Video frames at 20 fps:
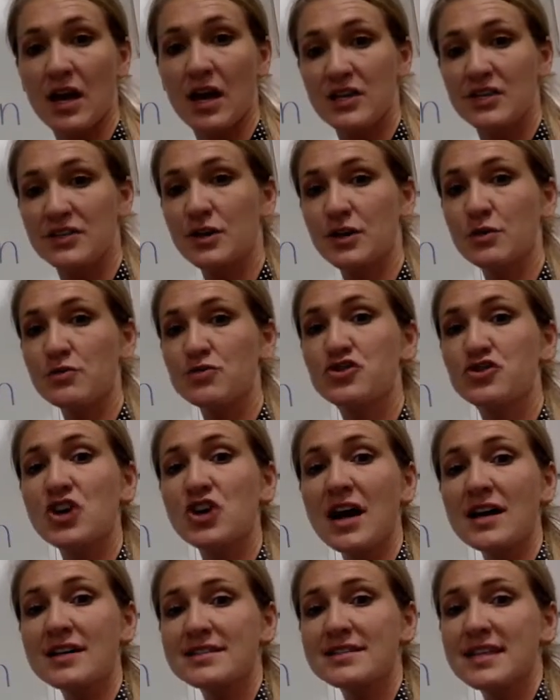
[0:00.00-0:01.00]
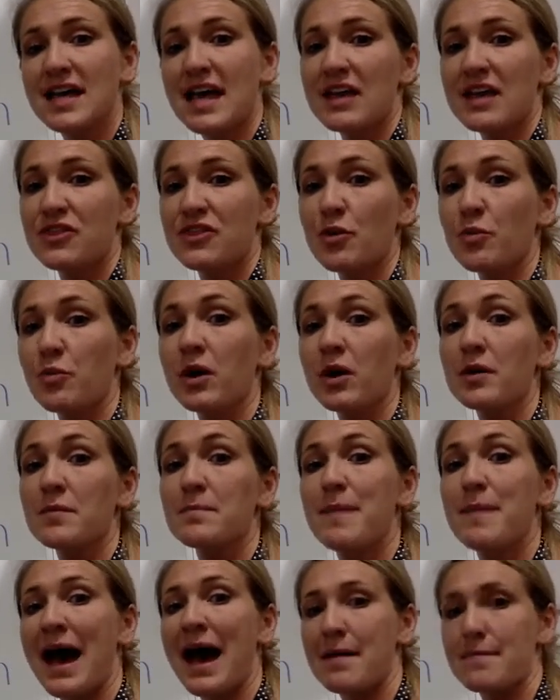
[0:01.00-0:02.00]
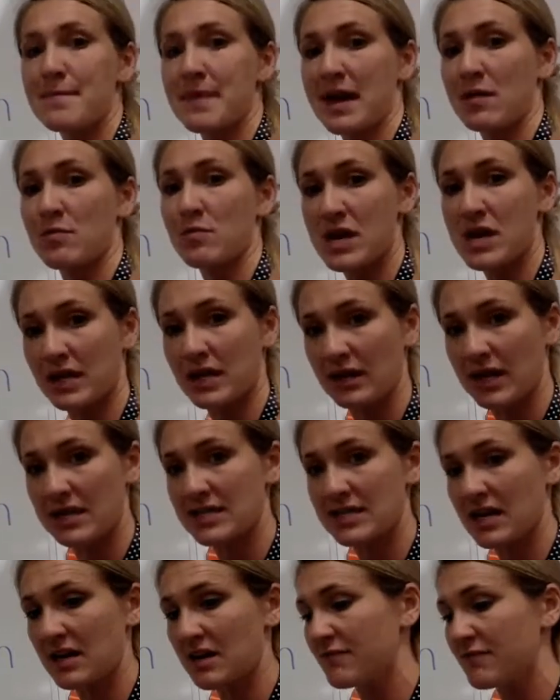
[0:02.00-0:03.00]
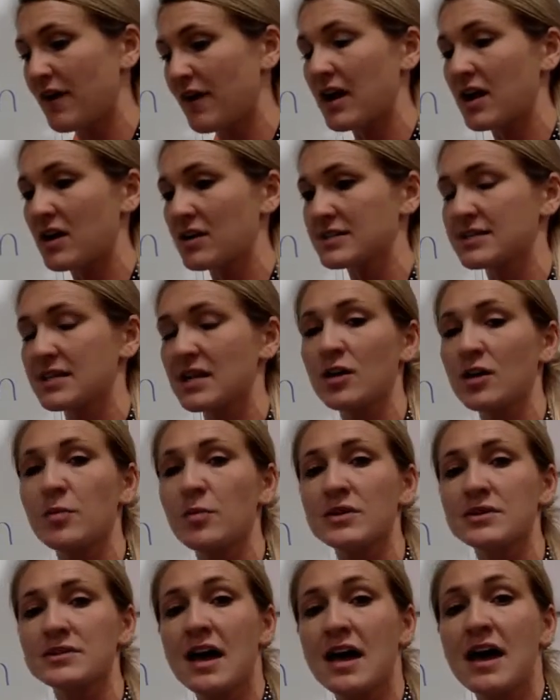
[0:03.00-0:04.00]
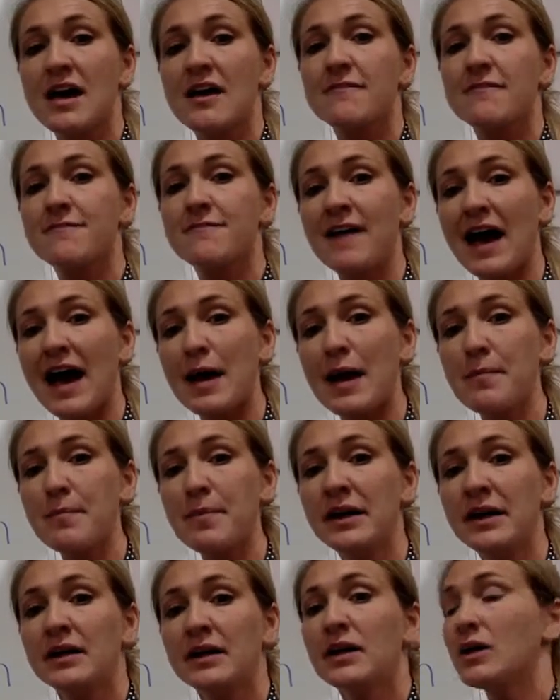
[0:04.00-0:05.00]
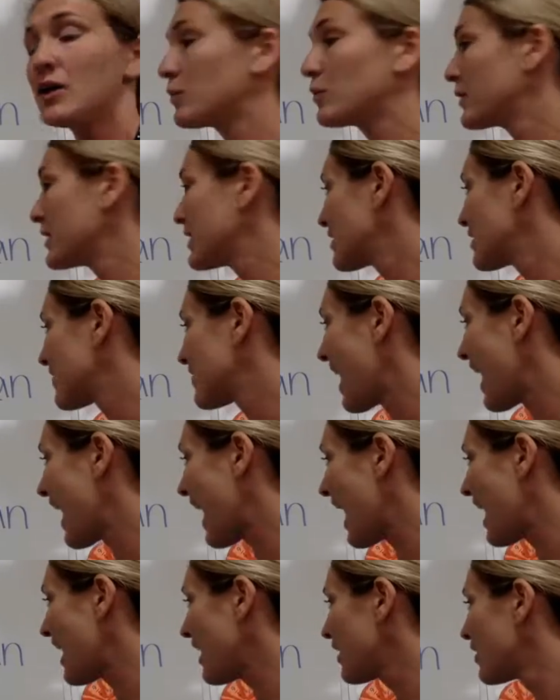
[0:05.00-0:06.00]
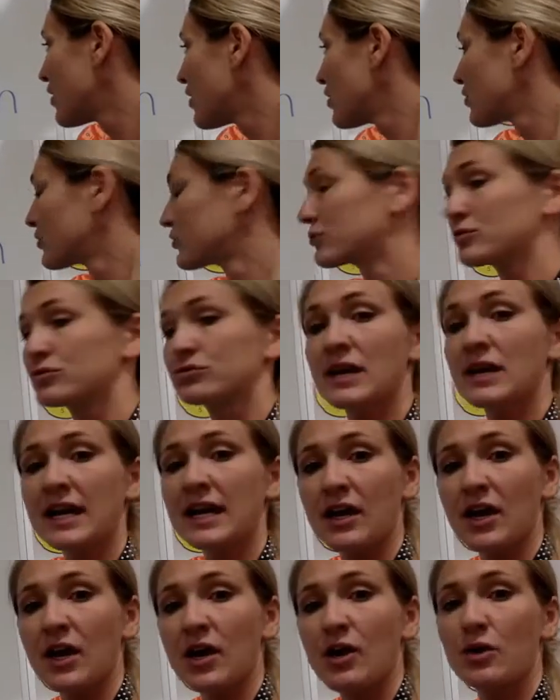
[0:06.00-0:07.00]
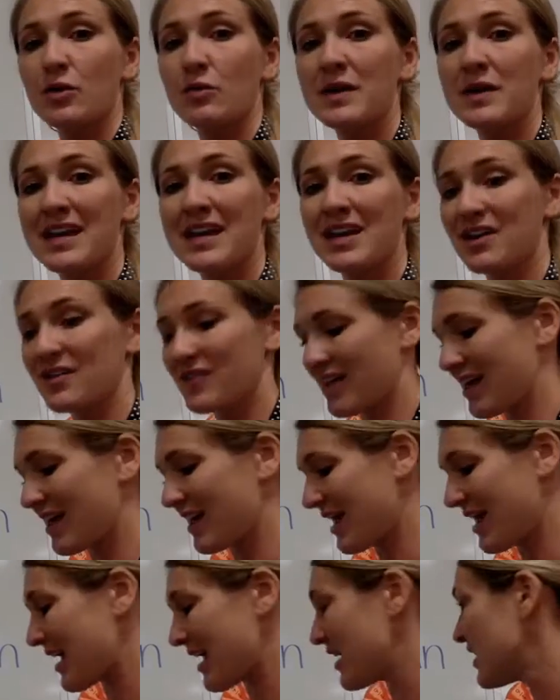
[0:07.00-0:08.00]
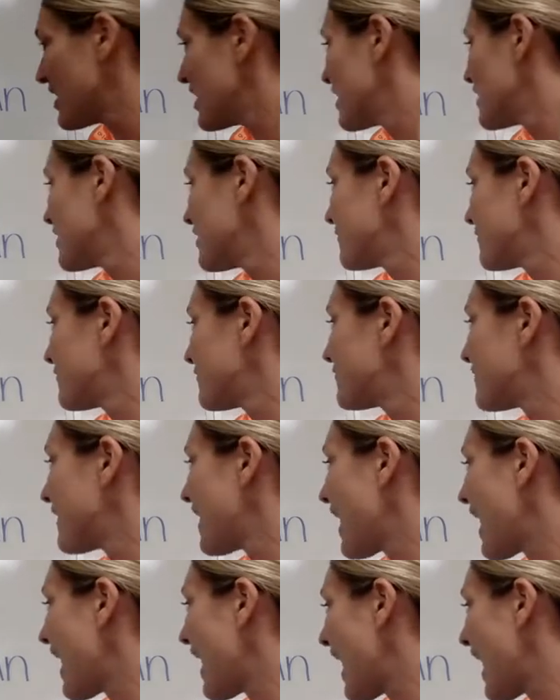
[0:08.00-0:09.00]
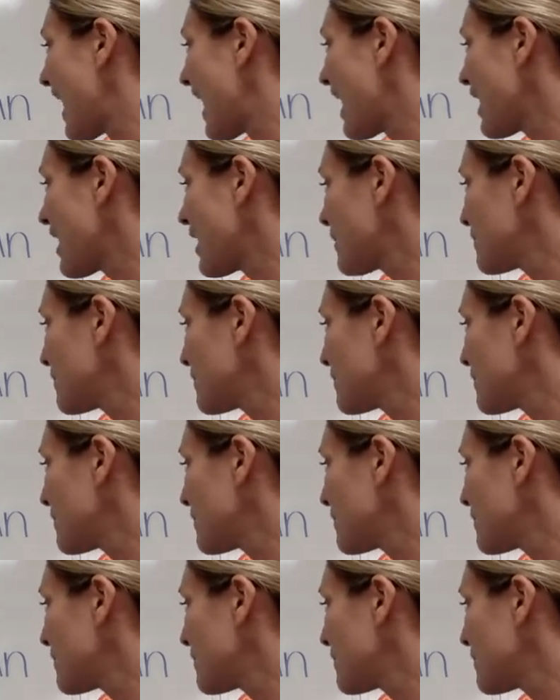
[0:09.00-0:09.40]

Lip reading: So just like the word Batman, we can identify our syllables. Fab, we hear the ah. Rick, we hear the I. Fabric.